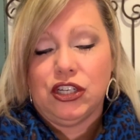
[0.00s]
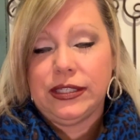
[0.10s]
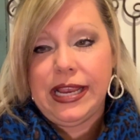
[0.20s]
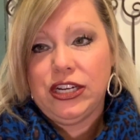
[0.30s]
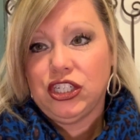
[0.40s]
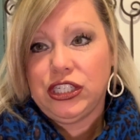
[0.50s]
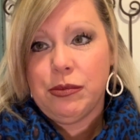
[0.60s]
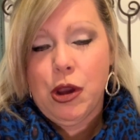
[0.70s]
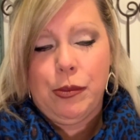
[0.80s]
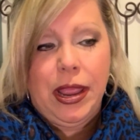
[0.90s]
You'll see in just a
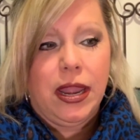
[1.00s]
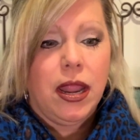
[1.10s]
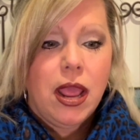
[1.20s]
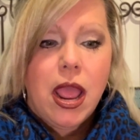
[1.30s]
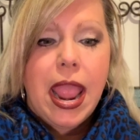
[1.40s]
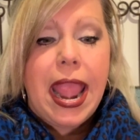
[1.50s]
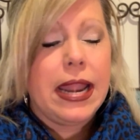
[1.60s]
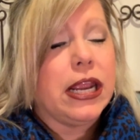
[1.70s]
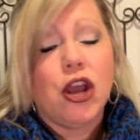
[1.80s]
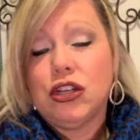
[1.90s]
moment.
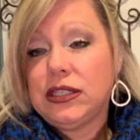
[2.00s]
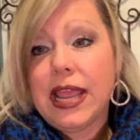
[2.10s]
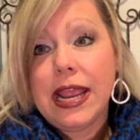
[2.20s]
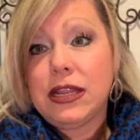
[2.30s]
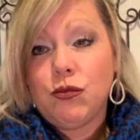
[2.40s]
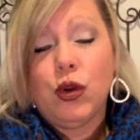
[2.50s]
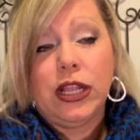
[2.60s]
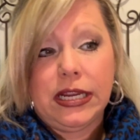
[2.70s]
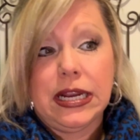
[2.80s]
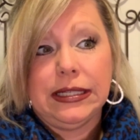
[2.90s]
And it
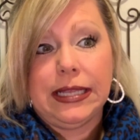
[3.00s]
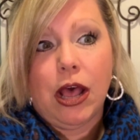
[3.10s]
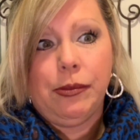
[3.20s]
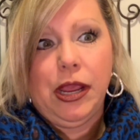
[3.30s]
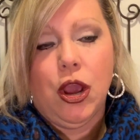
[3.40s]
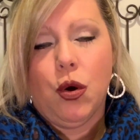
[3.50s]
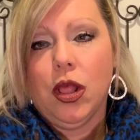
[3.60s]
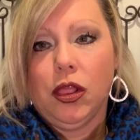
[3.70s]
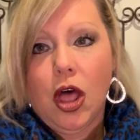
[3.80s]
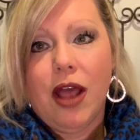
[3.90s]
really does help me go
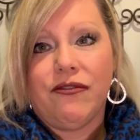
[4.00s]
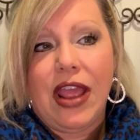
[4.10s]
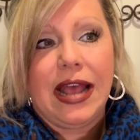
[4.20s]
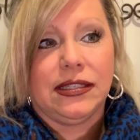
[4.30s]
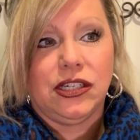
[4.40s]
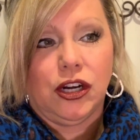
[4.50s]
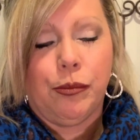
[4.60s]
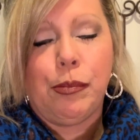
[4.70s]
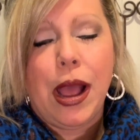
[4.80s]
a lot faster.